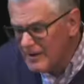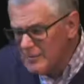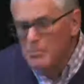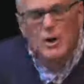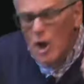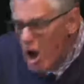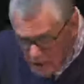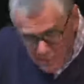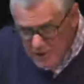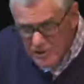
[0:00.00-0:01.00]

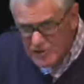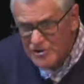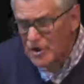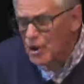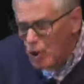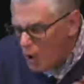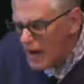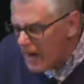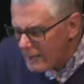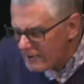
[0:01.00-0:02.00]
monogamous,
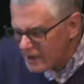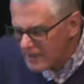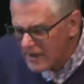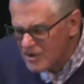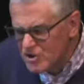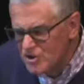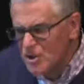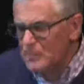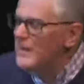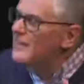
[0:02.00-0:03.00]
cohabiting
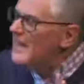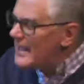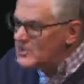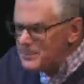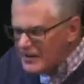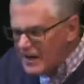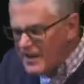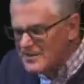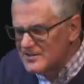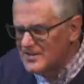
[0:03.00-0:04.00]
relationship. And that is
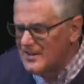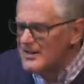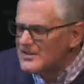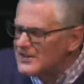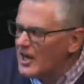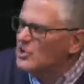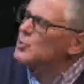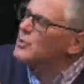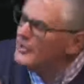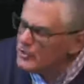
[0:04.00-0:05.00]
because
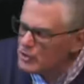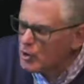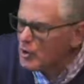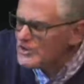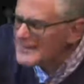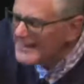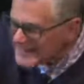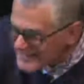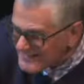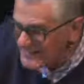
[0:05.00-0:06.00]
sexual intercourse
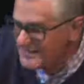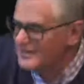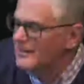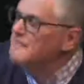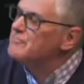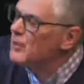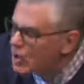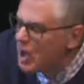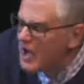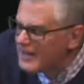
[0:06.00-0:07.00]
isn't the
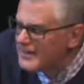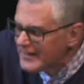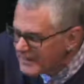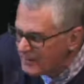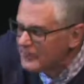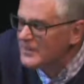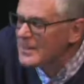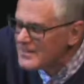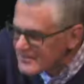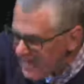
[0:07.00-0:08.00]
God-given
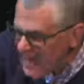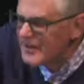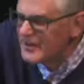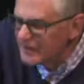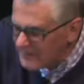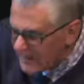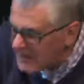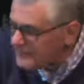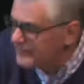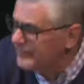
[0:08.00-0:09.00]
sign of
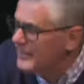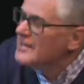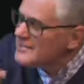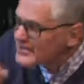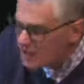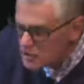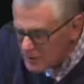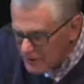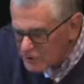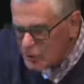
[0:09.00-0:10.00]
love.
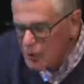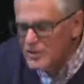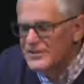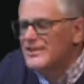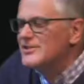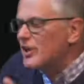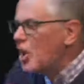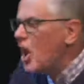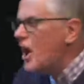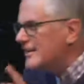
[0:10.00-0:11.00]
Sexual intercourse is the
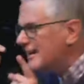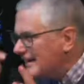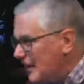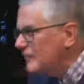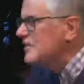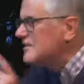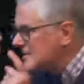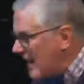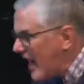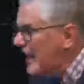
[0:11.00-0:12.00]
God-given
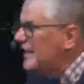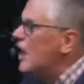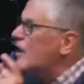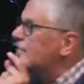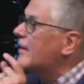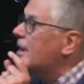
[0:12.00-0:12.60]
sign of